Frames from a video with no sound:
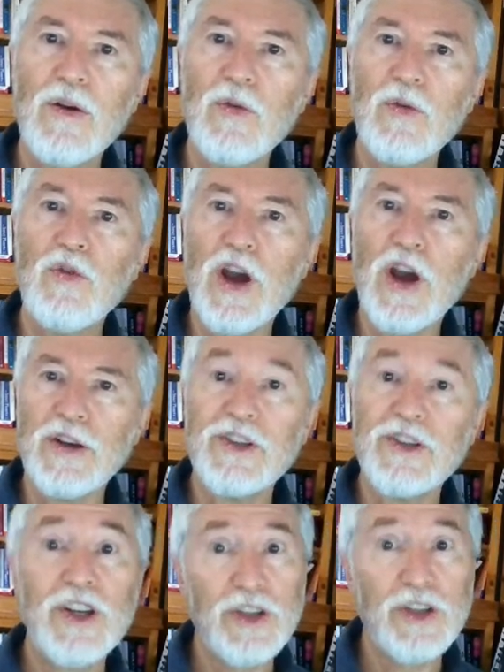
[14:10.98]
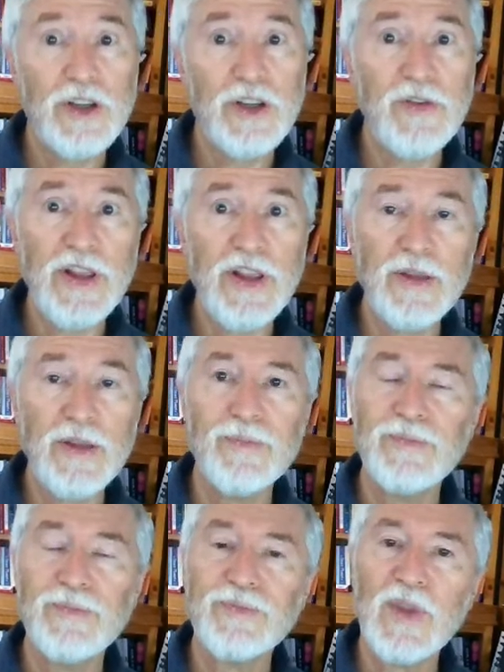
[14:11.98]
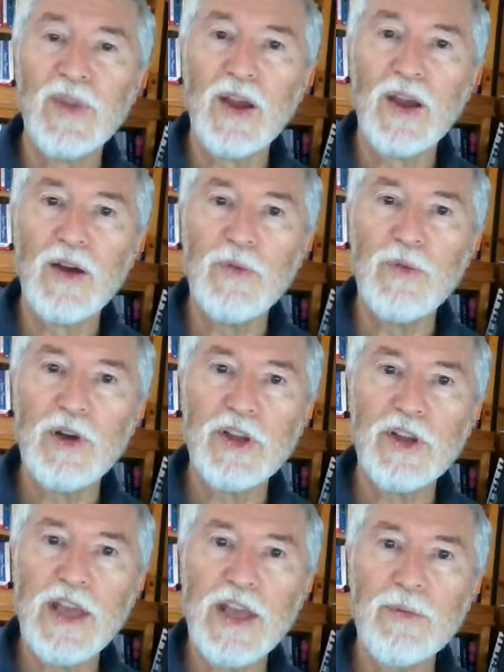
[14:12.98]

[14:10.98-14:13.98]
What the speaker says: Right, sensitivity. We look at that